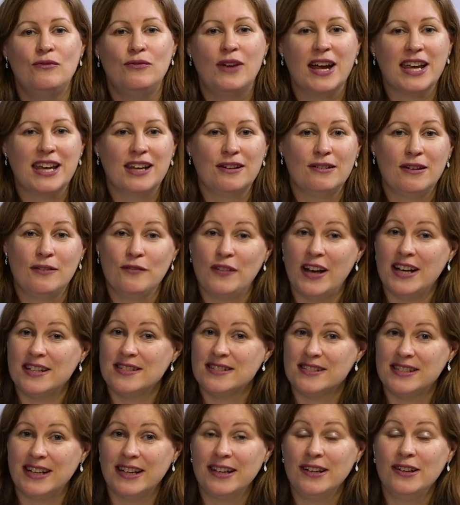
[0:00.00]
Regular
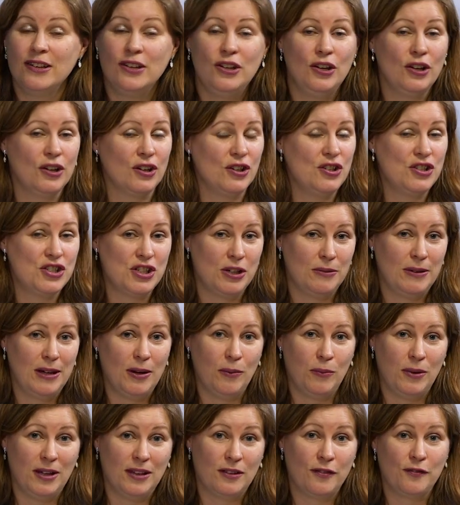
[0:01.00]
investing, you can do
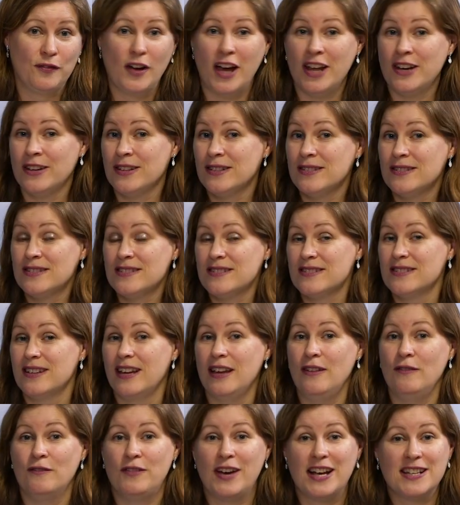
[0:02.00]
it with funds,
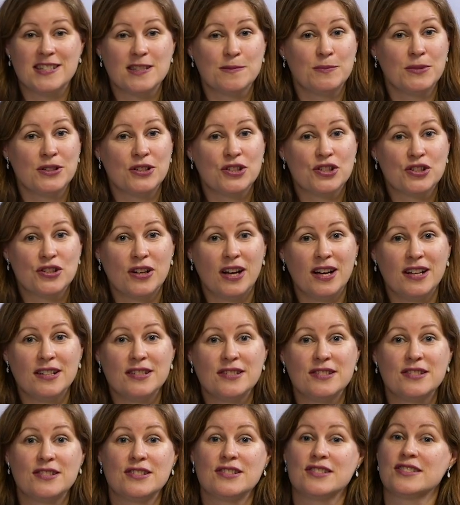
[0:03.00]
investment
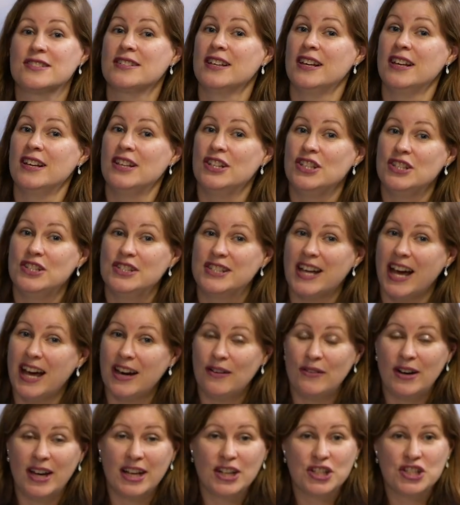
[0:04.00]
trusts,
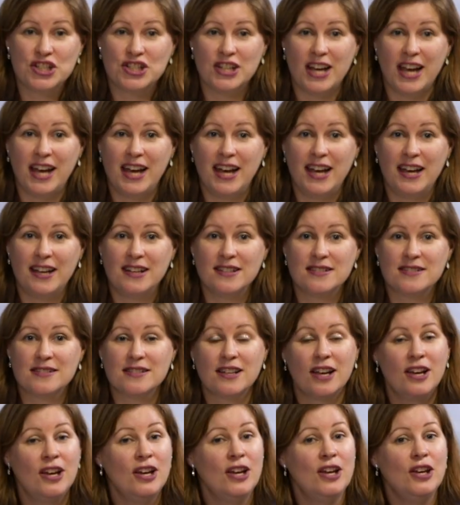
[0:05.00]
direct
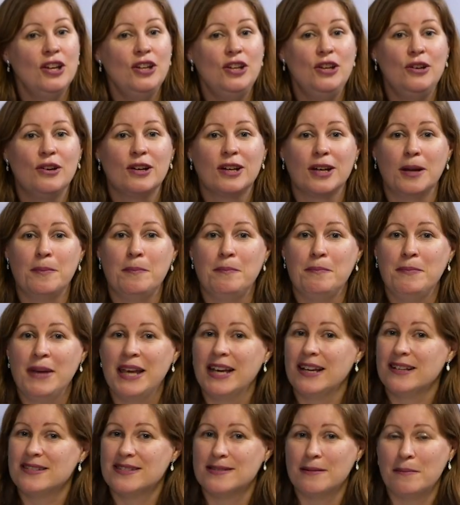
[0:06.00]
shares. You can
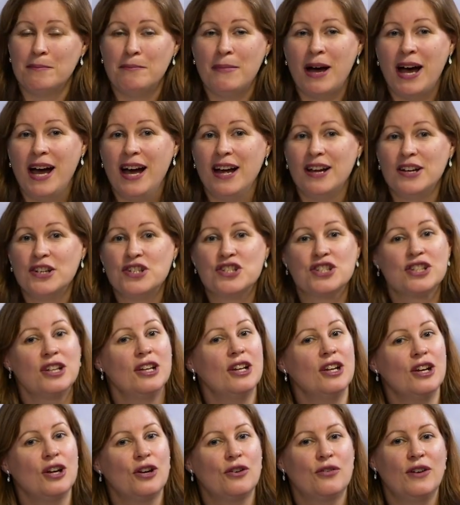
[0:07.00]
mix and match,
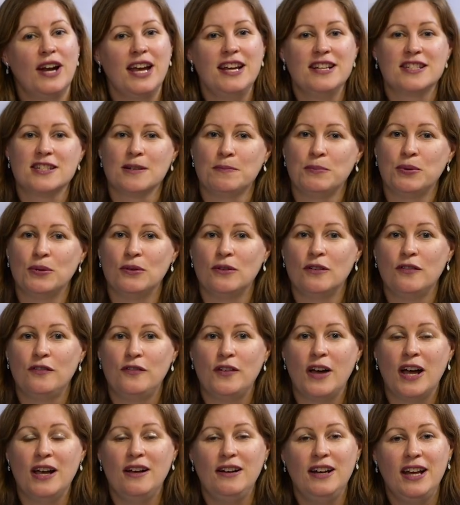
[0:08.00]
create a
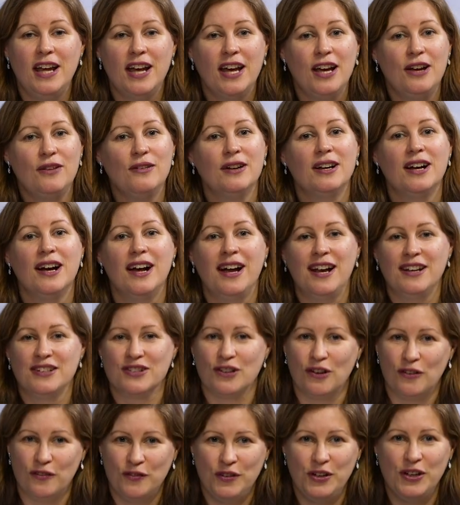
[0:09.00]
portfolio,
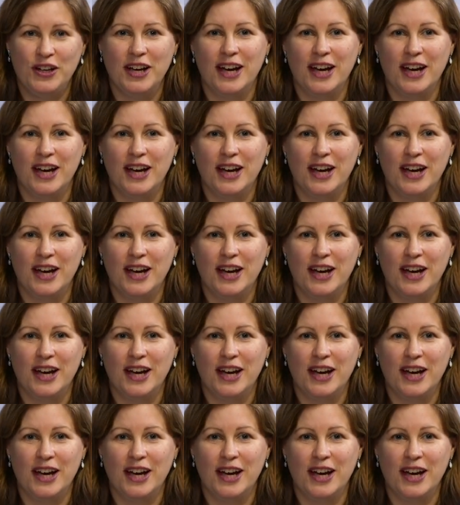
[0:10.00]
and off you